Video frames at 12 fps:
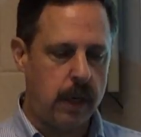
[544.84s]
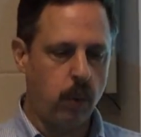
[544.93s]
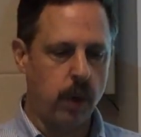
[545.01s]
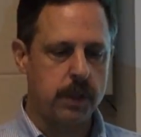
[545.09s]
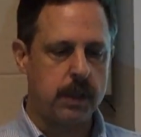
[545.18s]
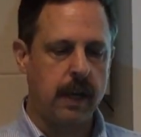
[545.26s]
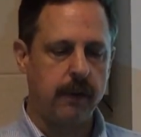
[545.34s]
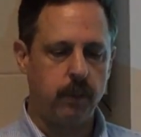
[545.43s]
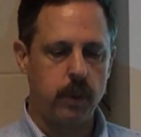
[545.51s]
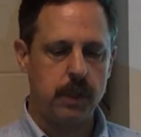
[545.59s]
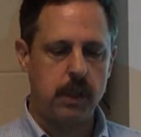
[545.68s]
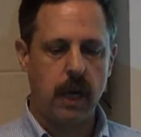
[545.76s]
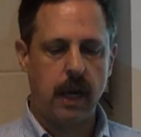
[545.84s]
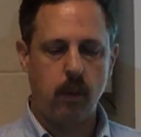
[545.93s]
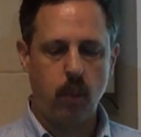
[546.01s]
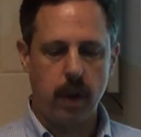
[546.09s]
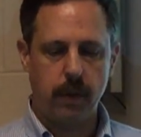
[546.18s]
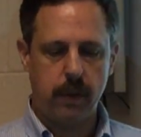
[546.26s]
network stuff was
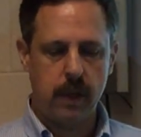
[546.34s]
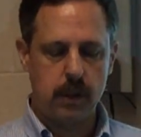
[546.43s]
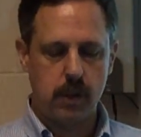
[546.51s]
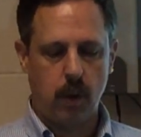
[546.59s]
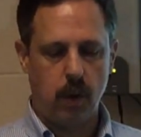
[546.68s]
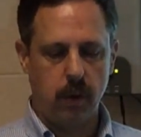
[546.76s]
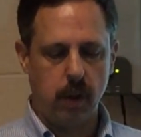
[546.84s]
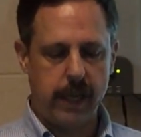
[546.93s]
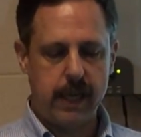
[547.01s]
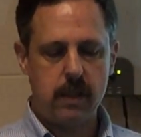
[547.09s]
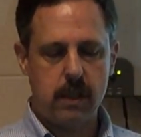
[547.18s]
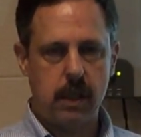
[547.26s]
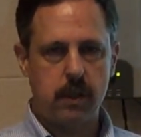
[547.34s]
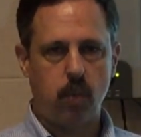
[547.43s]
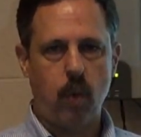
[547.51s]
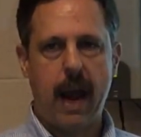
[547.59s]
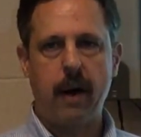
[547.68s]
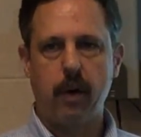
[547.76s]
done with these old Linksys
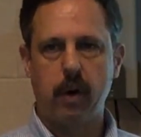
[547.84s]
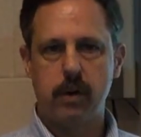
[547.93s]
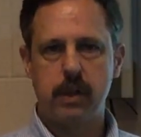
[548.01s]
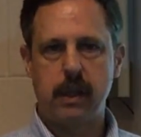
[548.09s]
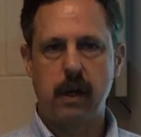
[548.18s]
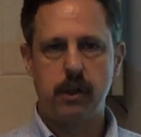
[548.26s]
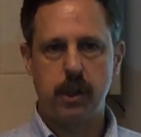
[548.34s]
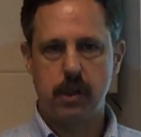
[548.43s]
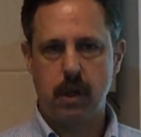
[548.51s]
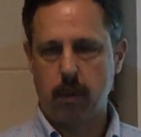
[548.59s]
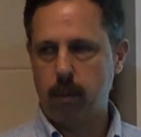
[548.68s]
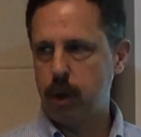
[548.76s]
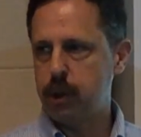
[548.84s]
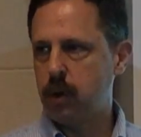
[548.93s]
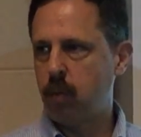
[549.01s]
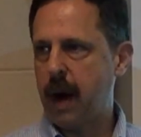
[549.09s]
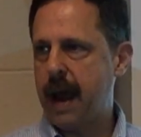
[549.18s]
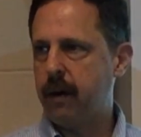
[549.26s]
routers that are just
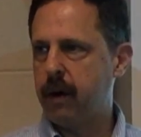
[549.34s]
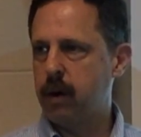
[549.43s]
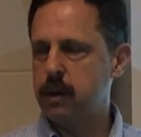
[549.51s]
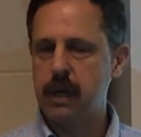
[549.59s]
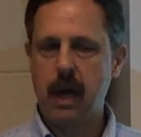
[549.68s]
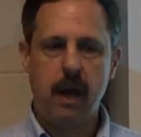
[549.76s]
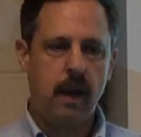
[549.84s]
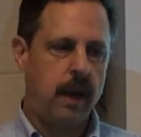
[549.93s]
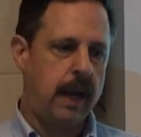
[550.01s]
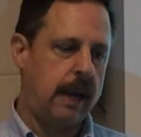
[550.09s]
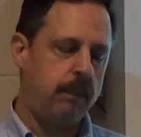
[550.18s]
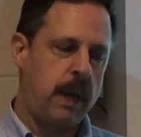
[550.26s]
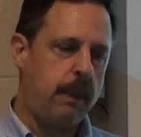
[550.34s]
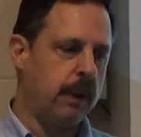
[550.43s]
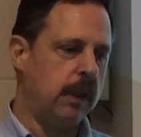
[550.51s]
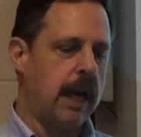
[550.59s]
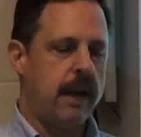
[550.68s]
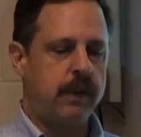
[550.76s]
commercial routers, and
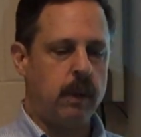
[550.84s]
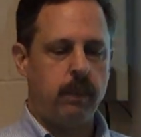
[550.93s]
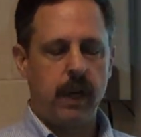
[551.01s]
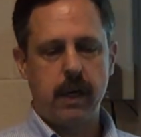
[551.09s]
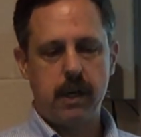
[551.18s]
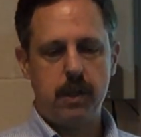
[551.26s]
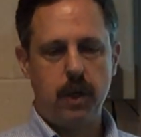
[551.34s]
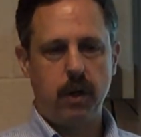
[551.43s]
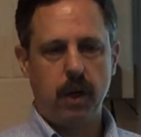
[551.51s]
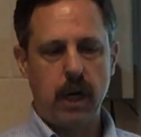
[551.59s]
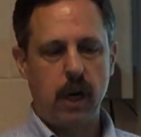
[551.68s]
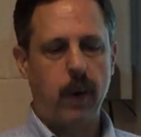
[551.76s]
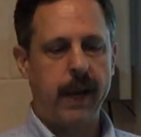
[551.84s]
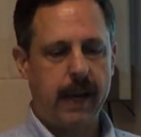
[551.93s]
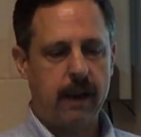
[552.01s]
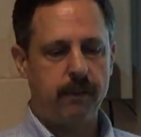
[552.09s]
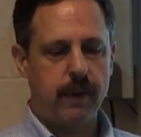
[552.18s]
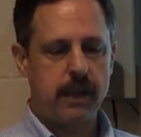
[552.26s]
people love them because you could go to a
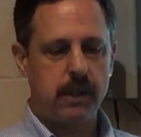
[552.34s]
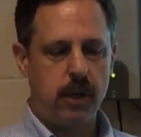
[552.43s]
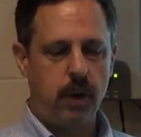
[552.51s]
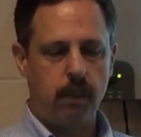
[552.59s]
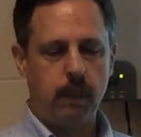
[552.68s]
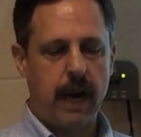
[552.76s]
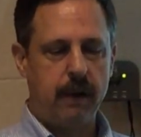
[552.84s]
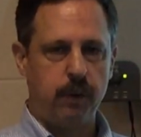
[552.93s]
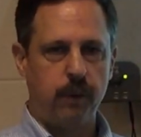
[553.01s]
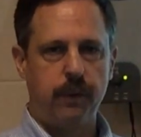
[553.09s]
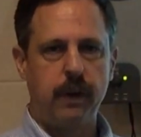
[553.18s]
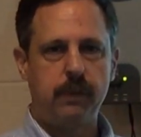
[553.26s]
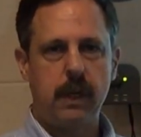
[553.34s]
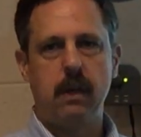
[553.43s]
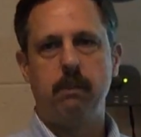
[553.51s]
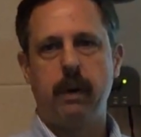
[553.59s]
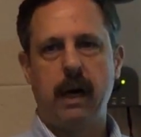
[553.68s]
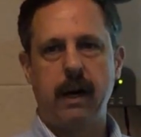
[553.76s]
hamfest and you could buy it for
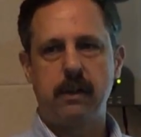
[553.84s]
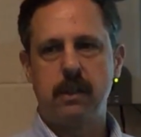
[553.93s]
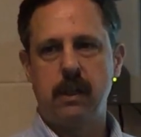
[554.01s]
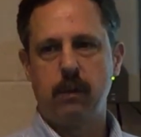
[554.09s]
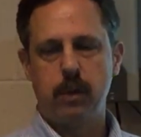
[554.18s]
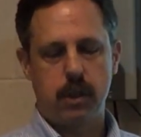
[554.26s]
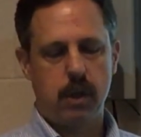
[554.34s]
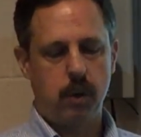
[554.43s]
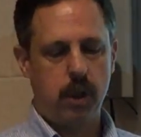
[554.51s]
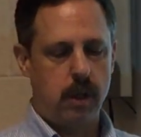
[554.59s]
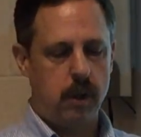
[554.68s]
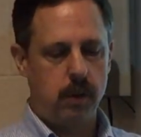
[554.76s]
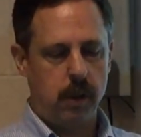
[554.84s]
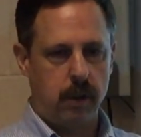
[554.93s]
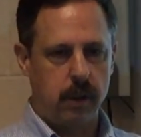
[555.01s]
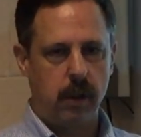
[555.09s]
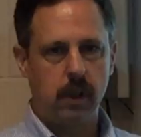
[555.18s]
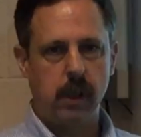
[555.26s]
15 bucks, and it was so cute, and you
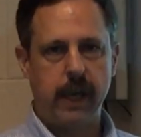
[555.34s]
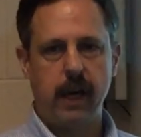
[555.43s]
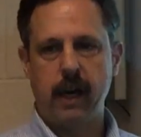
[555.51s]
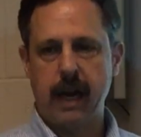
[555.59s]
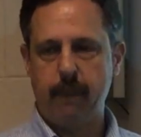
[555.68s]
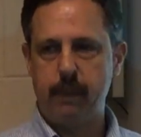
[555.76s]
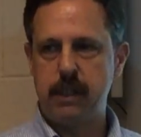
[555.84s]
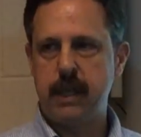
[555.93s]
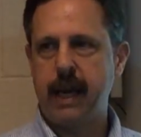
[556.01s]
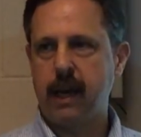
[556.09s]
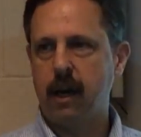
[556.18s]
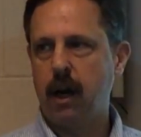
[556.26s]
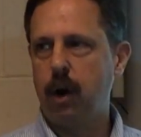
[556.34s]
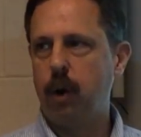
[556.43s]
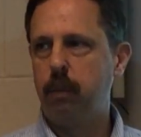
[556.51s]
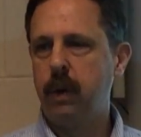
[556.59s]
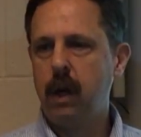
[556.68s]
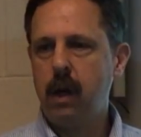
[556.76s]
could clean it up and take it
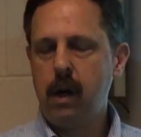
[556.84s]
home.